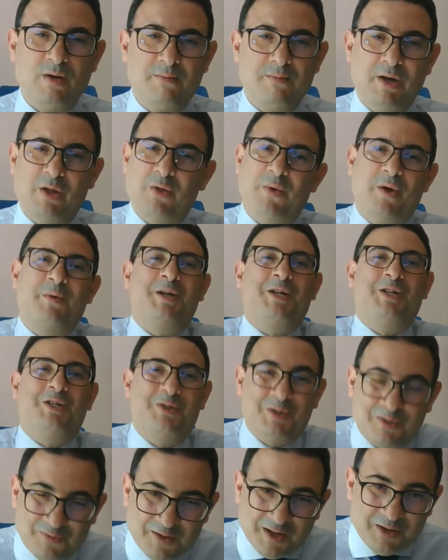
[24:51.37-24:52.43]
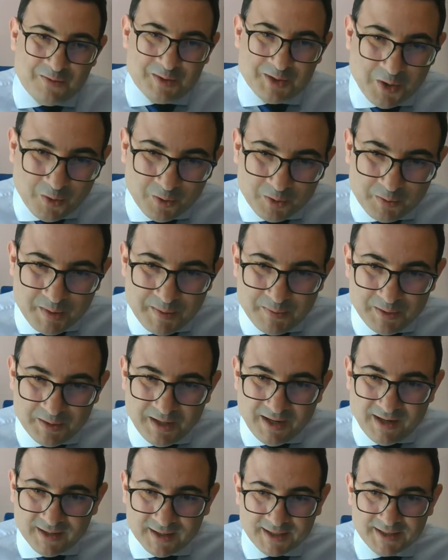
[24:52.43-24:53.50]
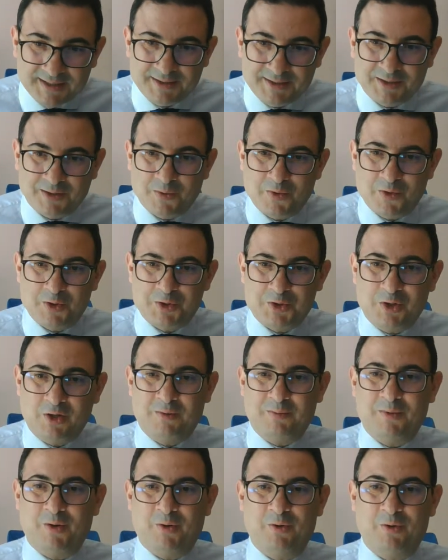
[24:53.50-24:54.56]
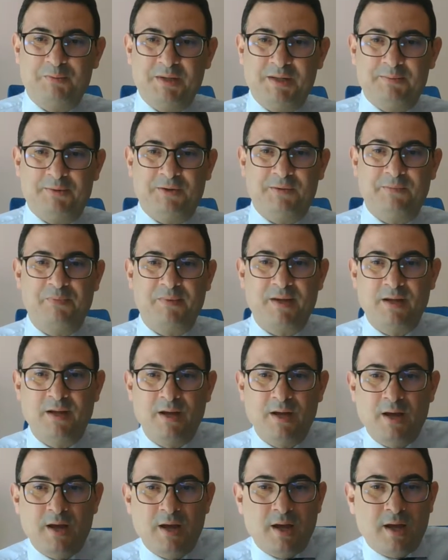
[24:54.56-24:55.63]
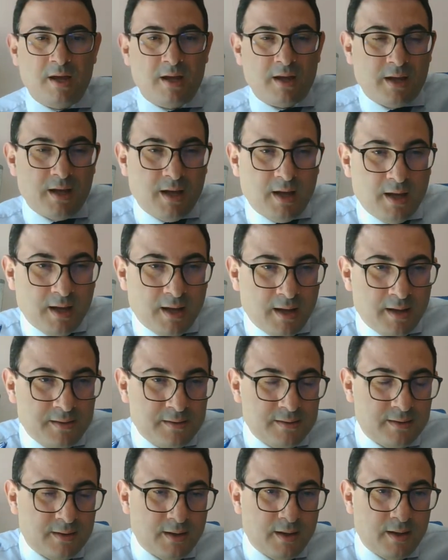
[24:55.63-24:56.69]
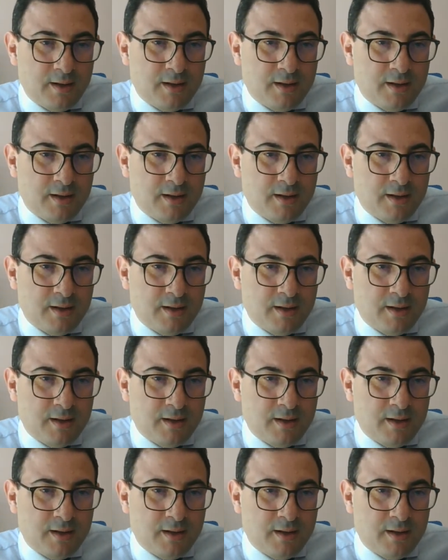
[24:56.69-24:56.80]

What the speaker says: By the way, we need to define what old people are, the term old people. And